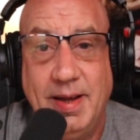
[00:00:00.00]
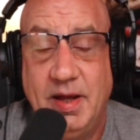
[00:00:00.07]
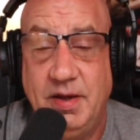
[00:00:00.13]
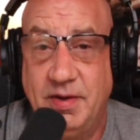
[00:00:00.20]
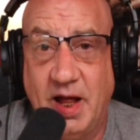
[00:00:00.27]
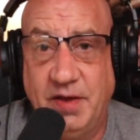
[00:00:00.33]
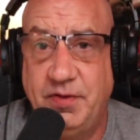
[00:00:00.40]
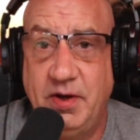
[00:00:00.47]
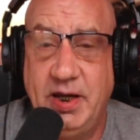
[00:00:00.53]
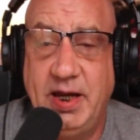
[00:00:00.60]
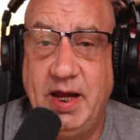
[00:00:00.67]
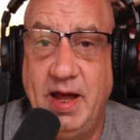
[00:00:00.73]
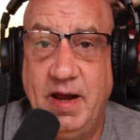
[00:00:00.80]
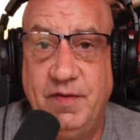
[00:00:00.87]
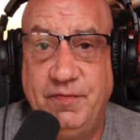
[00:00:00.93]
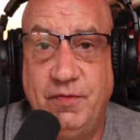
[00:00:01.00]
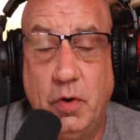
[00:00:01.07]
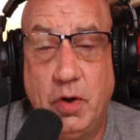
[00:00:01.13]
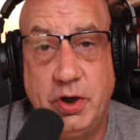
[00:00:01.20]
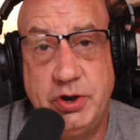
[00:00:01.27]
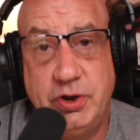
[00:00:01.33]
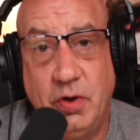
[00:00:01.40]
Not that he can't
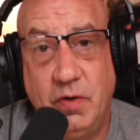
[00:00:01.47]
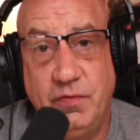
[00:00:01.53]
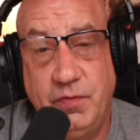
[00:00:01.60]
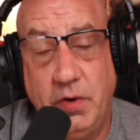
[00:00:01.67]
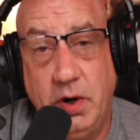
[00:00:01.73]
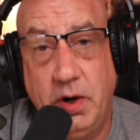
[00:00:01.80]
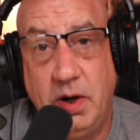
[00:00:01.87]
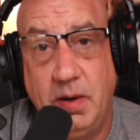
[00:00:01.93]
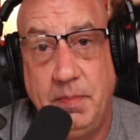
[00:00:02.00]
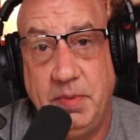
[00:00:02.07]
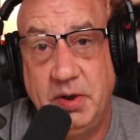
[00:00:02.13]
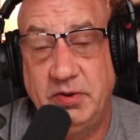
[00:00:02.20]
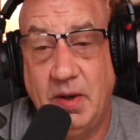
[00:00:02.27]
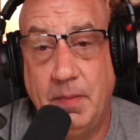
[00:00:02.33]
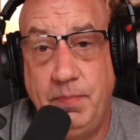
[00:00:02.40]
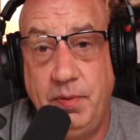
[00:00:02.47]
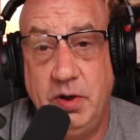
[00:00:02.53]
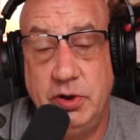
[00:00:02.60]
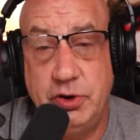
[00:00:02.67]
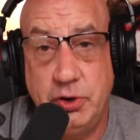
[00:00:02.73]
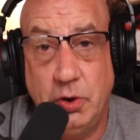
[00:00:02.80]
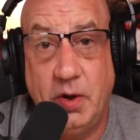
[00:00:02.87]
afford a chauffeur, because I'm pretty
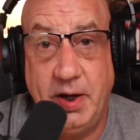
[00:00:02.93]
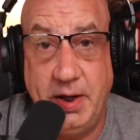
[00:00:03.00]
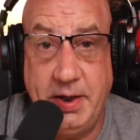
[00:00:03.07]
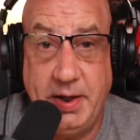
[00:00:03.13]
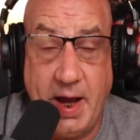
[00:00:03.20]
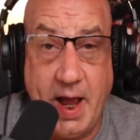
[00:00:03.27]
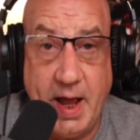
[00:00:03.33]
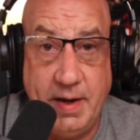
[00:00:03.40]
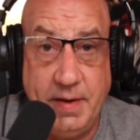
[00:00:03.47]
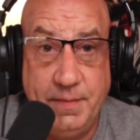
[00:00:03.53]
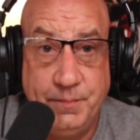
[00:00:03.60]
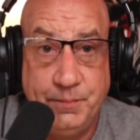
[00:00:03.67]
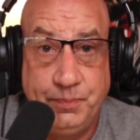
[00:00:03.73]
sure he can,